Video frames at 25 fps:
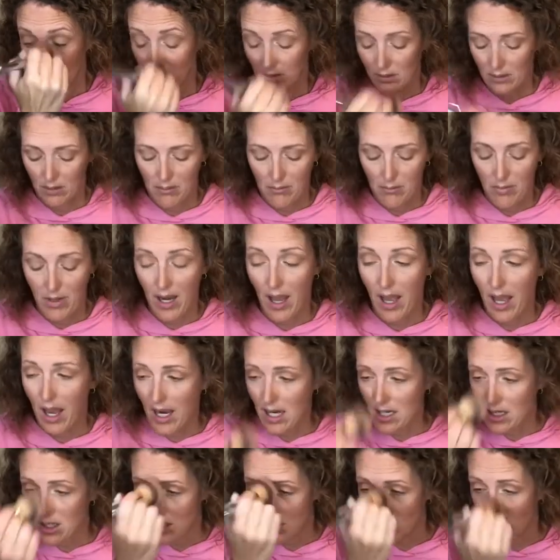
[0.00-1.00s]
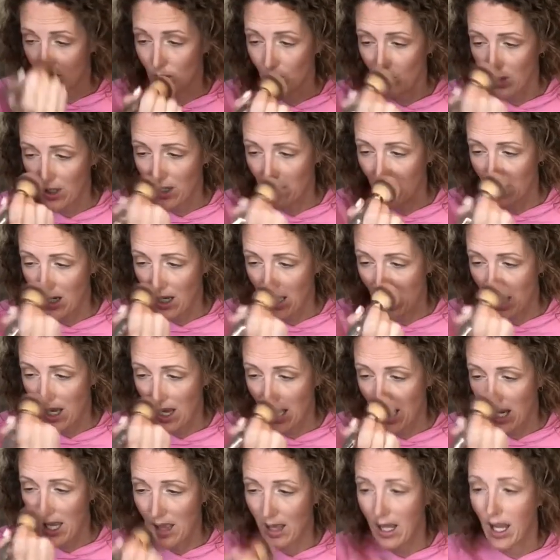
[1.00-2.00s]
But I do wear a
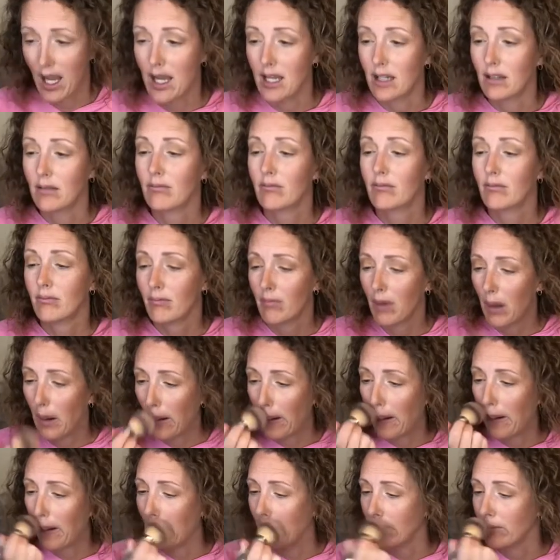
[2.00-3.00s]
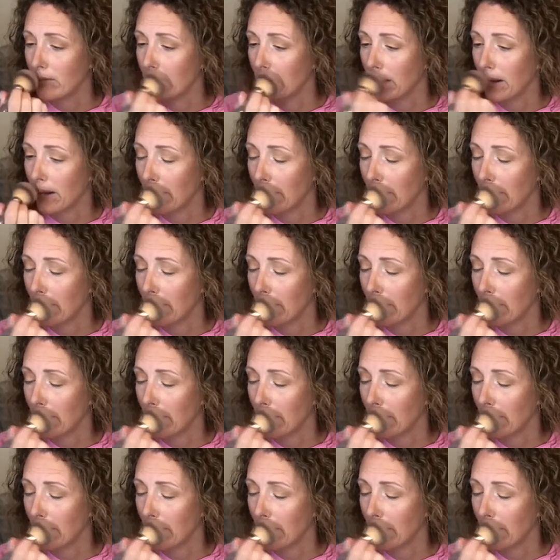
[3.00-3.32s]
highlight every day.